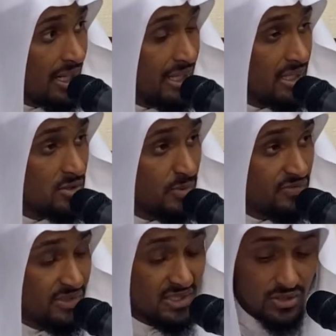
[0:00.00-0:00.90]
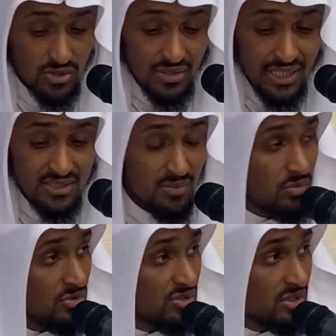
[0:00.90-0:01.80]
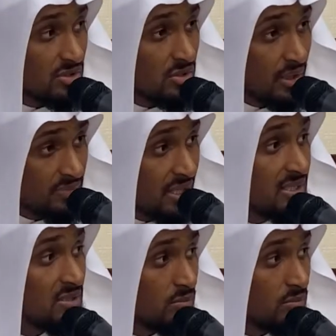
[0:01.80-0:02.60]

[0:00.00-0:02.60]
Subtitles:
and it is befitting, so that is the mu'sir. So Abdullah is a